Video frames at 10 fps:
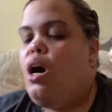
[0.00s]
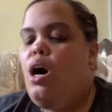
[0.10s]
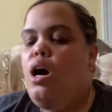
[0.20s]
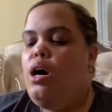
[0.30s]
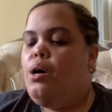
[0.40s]

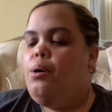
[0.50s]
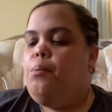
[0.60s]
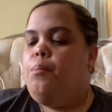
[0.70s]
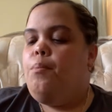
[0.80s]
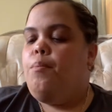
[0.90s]

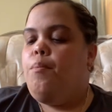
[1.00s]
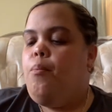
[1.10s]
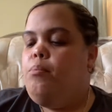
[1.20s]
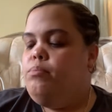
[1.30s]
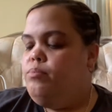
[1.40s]
Um,
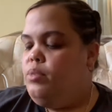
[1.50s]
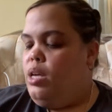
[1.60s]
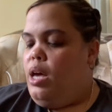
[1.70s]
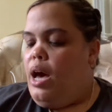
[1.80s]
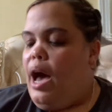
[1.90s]

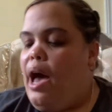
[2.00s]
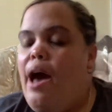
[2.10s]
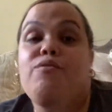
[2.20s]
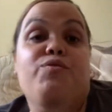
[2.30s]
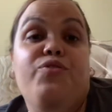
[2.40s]
I
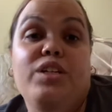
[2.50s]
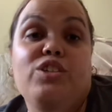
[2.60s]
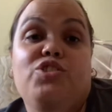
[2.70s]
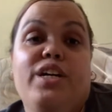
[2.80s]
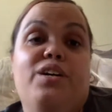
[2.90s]
haven't
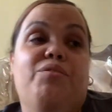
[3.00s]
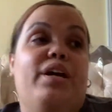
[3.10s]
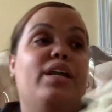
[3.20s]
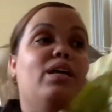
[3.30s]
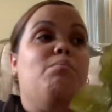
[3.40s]
finished
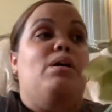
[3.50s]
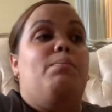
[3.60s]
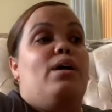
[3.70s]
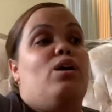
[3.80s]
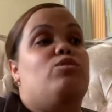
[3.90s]
decorating.
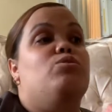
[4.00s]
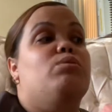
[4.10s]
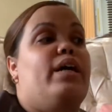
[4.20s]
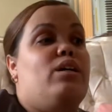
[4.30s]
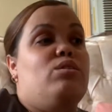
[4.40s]
Maybe I'll do
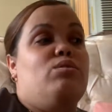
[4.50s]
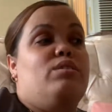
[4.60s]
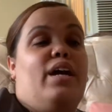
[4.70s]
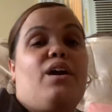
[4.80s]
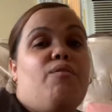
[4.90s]
like a little
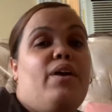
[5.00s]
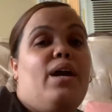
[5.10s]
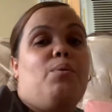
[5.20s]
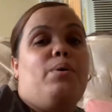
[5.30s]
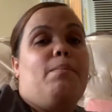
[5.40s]

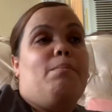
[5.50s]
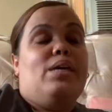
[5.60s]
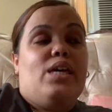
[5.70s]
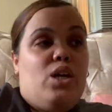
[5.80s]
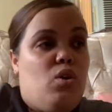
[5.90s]
decorate with
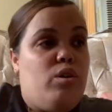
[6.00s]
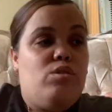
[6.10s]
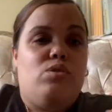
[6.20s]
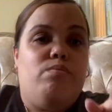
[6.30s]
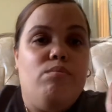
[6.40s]
me or
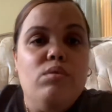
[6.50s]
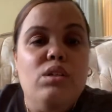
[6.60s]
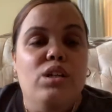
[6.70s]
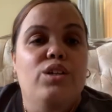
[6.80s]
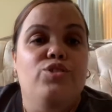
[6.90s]

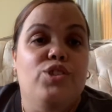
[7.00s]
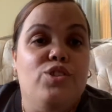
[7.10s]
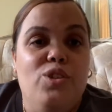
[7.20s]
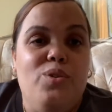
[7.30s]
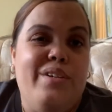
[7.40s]
just so
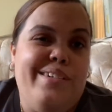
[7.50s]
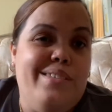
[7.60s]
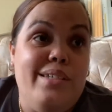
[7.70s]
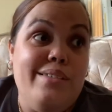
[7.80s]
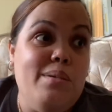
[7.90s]
you can
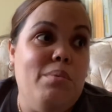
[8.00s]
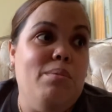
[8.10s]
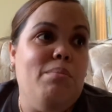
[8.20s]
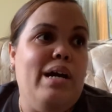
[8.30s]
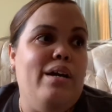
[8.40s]
see some of
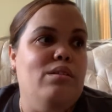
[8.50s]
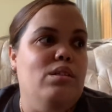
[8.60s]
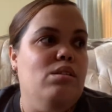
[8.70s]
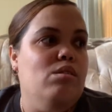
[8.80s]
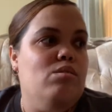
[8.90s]
my
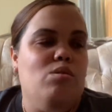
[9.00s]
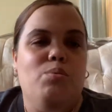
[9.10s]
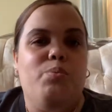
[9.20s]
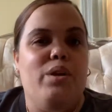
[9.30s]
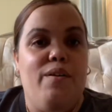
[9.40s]
ideas or
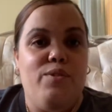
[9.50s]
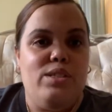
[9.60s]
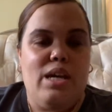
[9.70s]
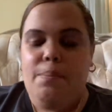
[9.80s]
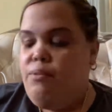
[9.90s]
whatever
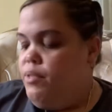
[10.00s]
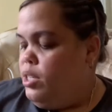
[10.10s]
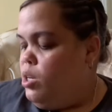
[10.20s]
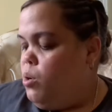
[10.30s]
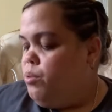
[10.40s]
type of
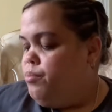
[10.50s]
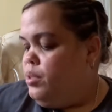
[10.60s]
videos